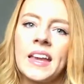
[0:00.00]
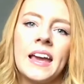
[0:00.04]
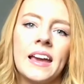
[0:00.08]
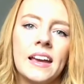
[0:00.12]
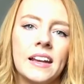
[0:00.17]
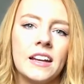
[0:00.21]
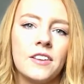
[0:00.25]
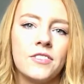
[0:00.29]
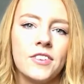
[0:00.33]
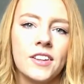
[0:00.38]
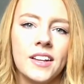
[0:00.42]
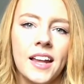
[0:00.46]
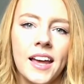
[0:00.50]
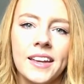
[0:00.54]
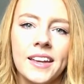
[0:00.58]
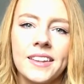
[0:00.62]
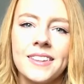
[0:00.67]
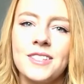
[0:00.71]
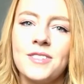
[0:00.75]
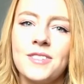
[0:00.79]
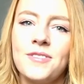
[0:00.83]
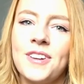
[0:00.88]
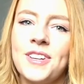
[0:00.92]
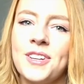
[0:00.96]
And if you like
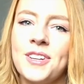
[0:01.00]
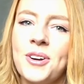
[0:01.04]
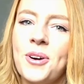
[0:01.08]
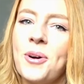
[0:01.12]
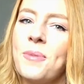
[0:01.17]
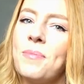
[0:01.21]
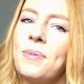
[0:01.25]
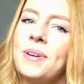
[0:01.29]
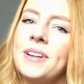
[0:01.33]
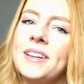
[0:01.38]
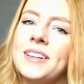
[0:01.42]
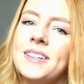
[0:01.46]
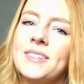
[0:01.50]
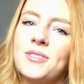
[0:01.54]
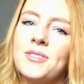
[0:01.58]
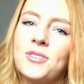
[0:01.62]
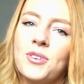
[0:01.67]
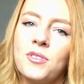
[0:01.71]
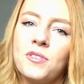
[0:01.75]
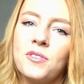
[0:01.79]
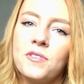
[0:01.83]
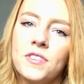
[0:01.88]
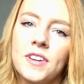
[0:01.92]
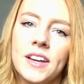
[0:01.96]
this video, please
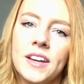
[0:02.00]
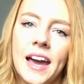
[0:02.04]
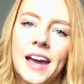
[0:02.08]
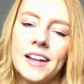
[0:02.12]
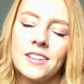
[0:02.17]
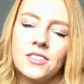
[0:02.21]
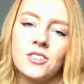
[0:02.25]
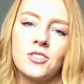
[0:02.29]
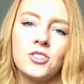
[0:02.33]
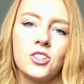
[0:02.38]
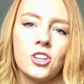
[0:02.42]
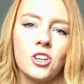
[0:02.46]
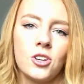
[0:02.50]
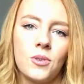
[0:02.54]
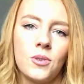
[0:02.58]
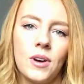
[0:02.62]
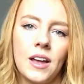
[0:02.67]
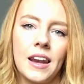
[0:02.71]
don't forget to